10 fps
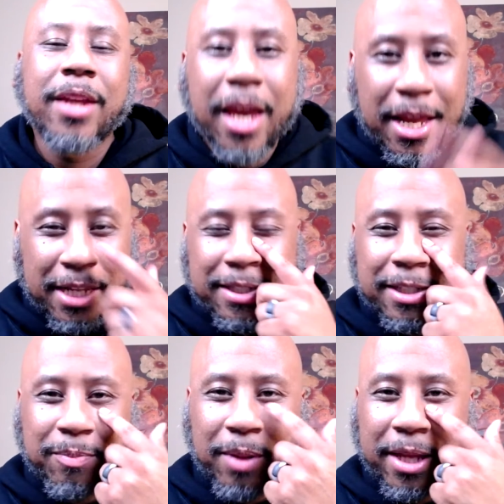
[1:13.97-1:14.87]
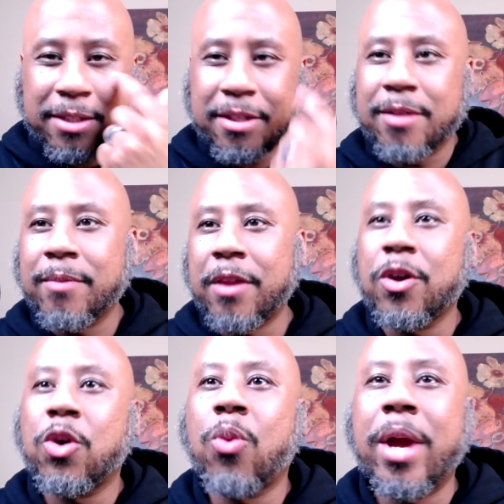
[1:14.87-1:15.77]
And he's explaining to them that the
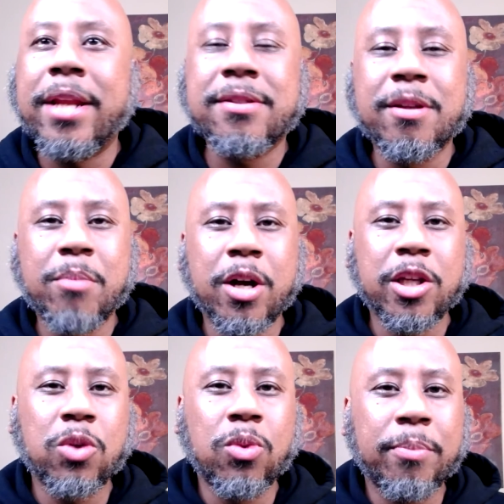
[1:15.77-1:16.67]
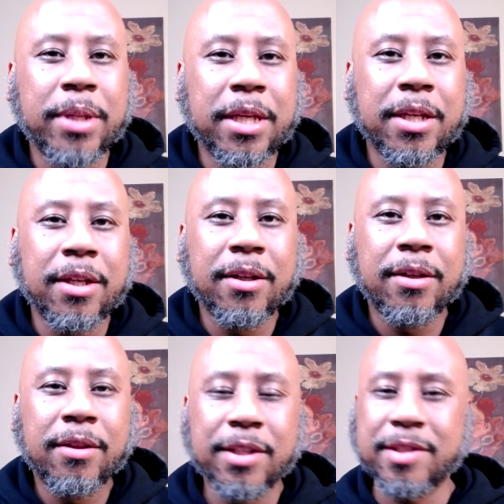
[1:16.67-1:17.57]
greatest among you will be
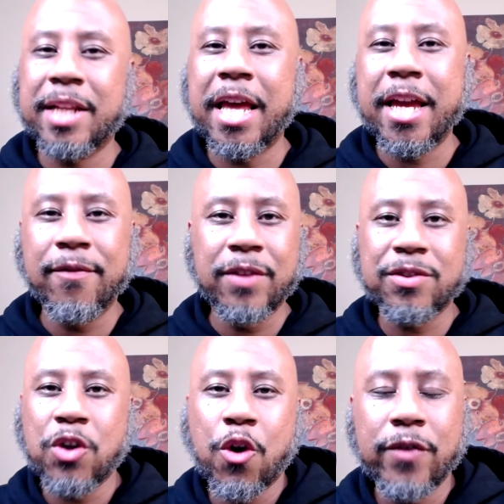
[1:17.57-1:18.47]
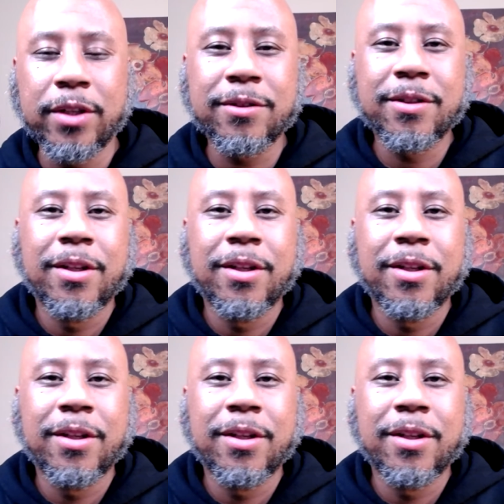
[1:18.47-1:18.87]
the slave, the servant.